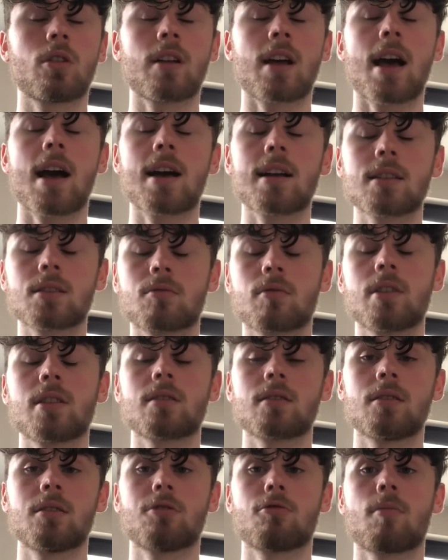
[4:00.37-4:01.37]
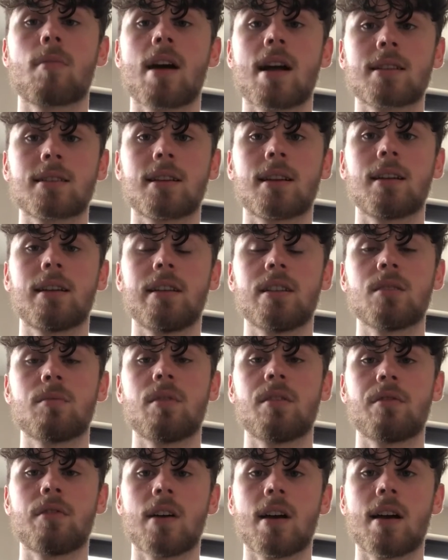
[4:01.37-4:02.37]
has risen dramatically, to
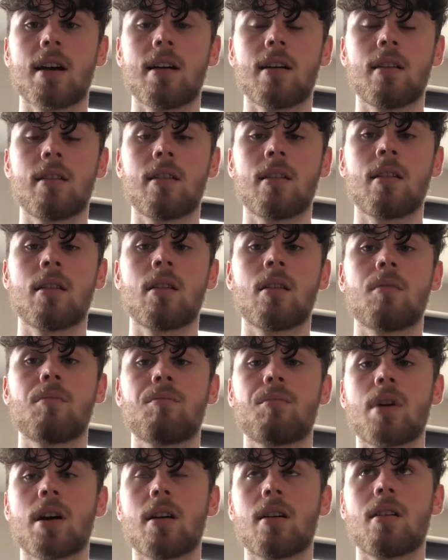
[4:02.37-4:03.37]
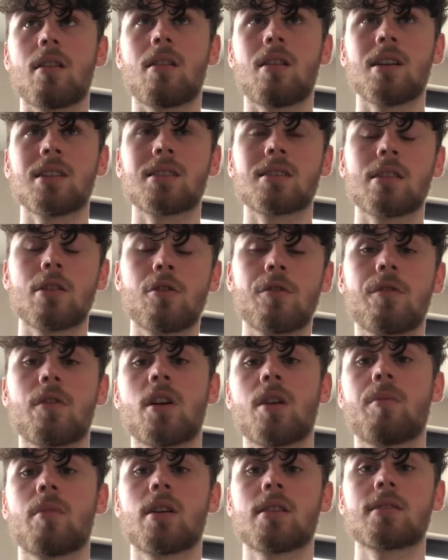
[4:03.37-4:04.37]
be fair, but I still
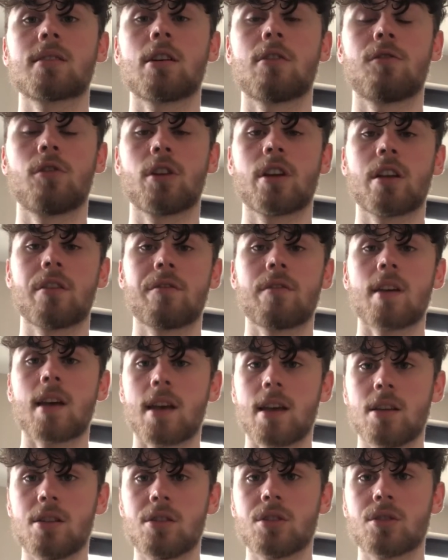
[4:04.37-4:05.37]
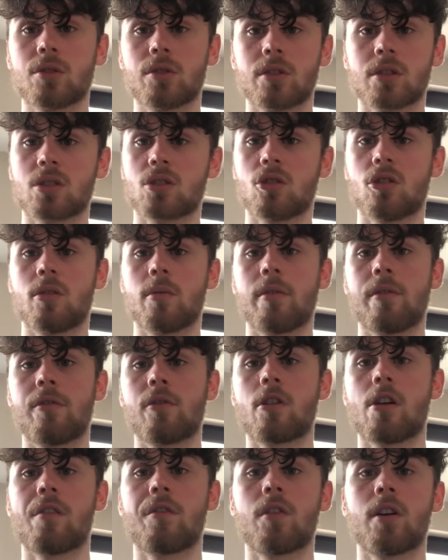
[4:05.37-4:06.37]
find myself looking for ages on the store
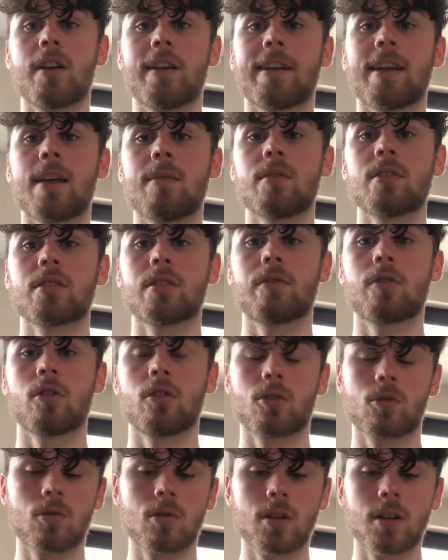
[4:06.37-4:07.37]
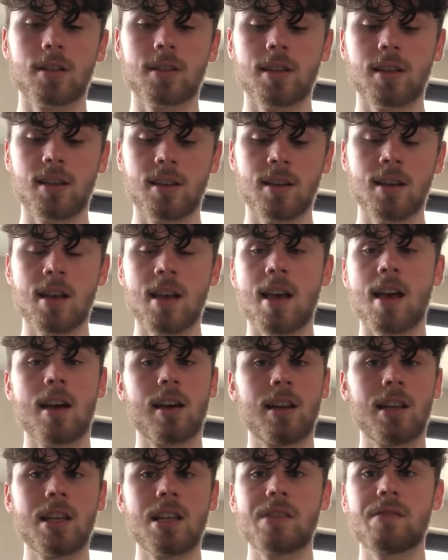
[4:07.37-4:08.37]
before I find a game that's of good quality,
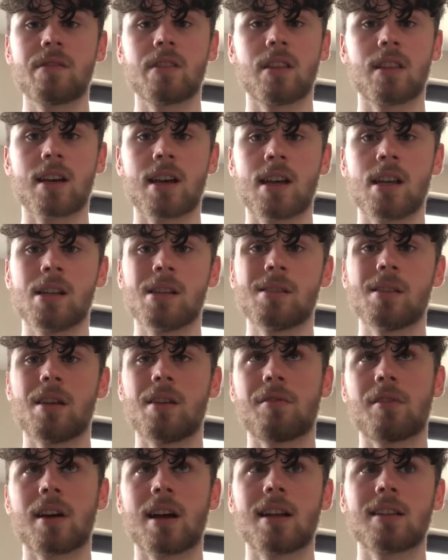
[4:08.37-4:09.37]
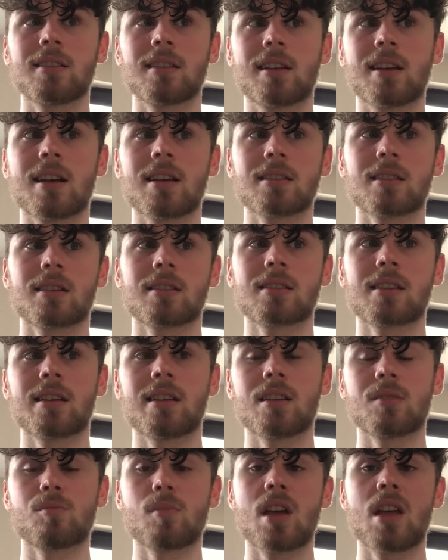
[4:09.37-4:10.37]
and even then, if I had to guess, I'd say
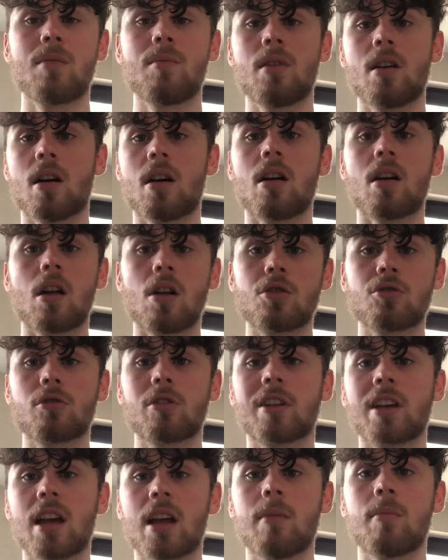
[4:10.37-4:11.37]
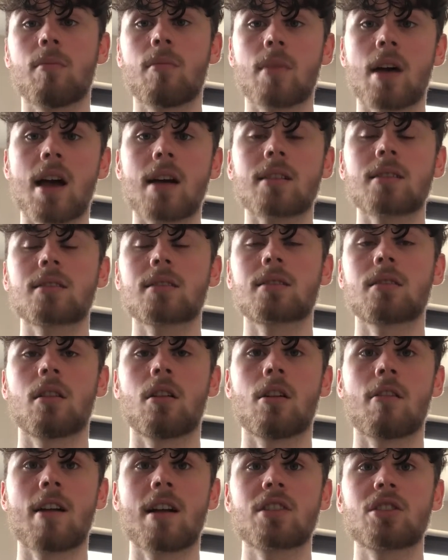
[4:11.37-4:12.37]
there's maybe 100 game max that
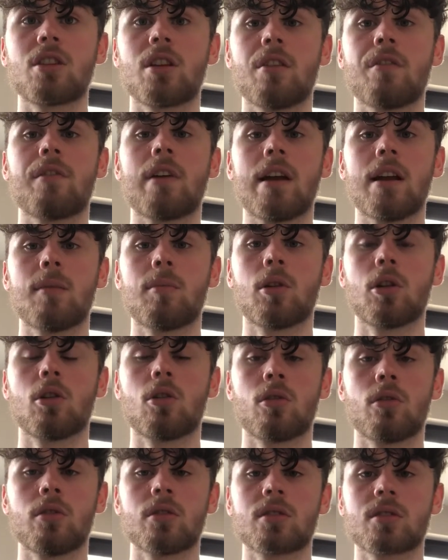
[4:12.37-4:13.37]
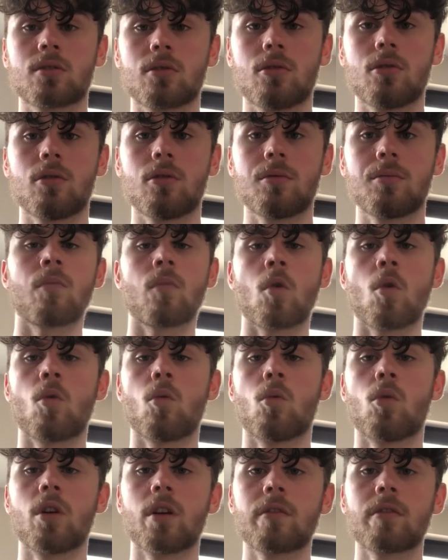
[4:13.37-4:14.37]
are actually available on the store.
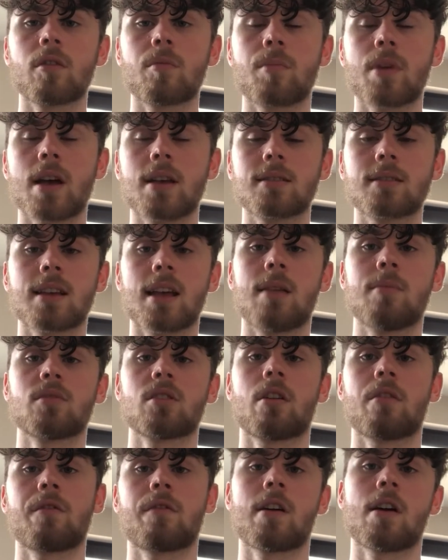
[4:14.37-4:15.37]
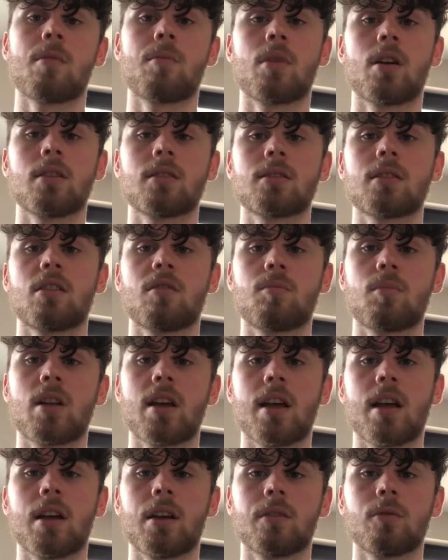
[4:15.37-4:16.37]
One of the best games I found myself
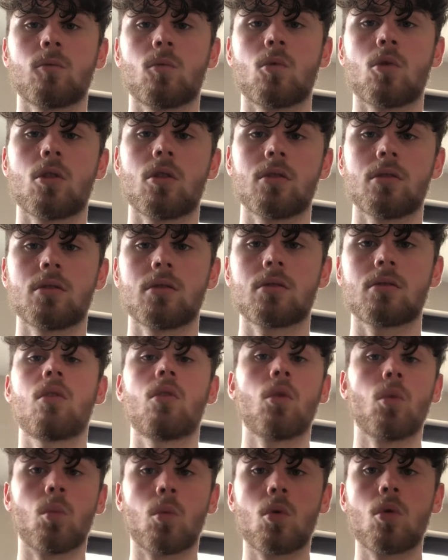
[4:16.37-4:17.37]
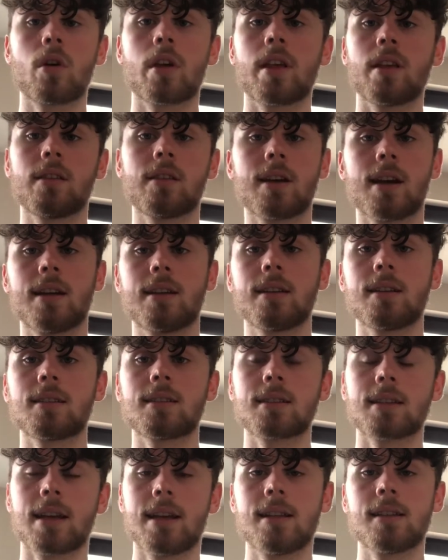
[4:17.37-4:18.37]
playing was The Walking Dead
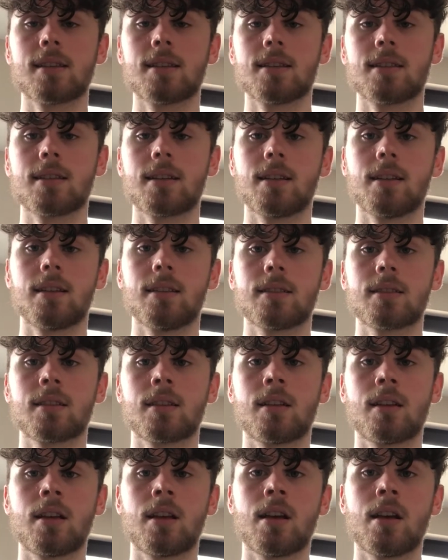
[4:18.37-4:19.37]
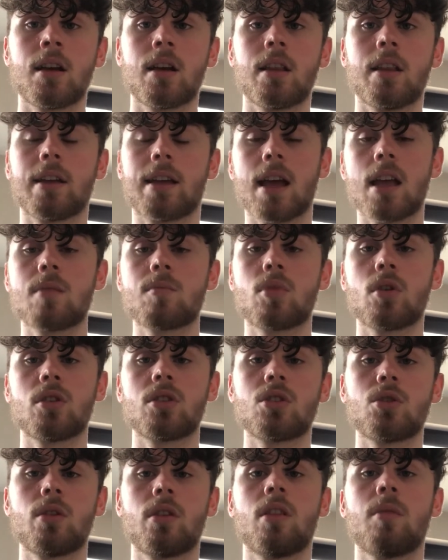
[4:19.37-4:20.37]
Saints and Sinners. The game
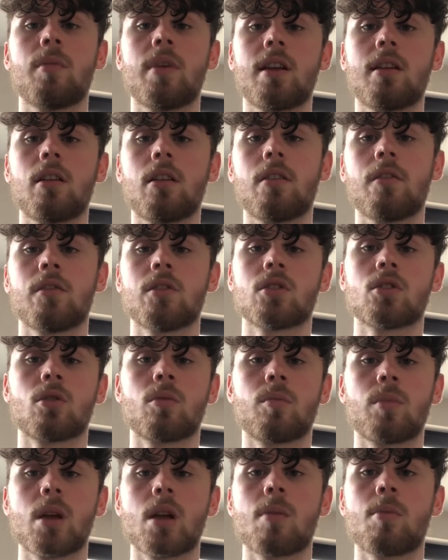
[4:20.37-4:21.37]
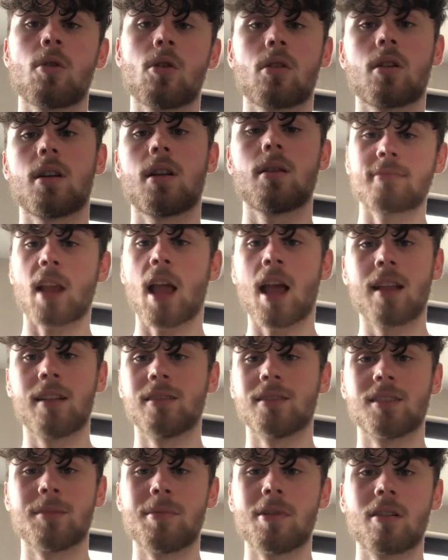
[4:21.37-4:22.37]
puts you in the middle of a zombie apocalypse,
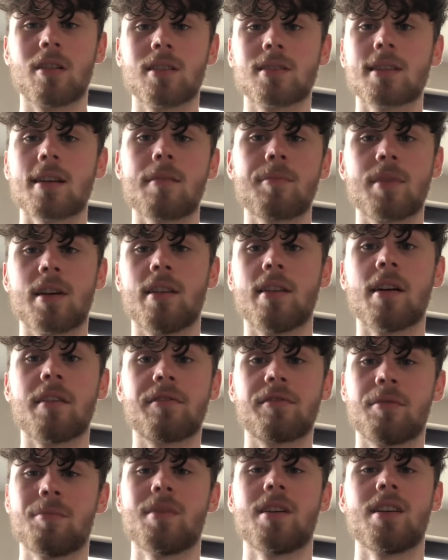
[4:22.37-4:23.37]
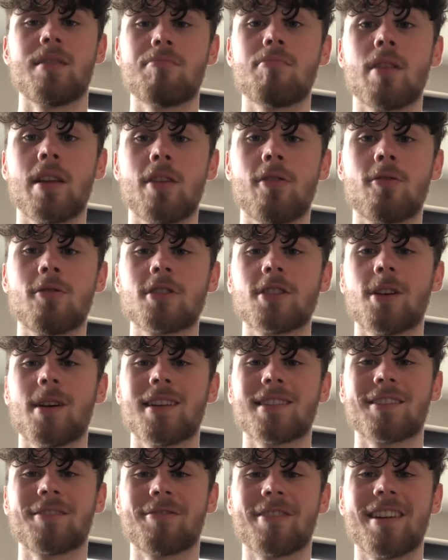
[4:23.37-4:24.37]
and to be honest that'd be enough for me, but it also
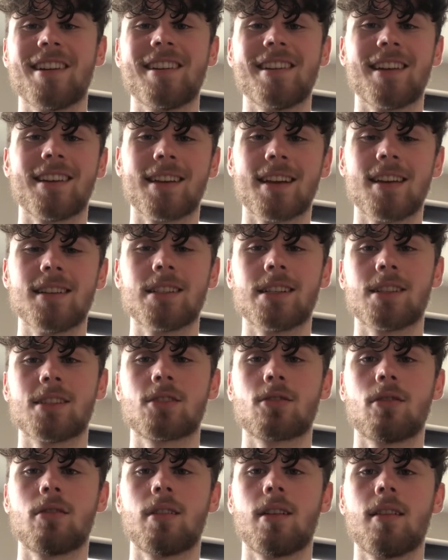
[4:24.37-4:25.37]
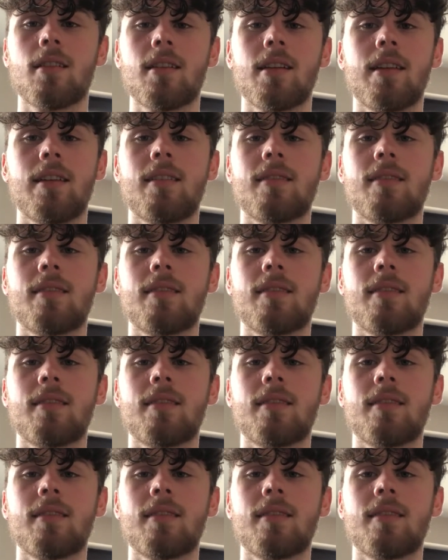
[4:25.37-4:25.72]
has a really engaging storyline.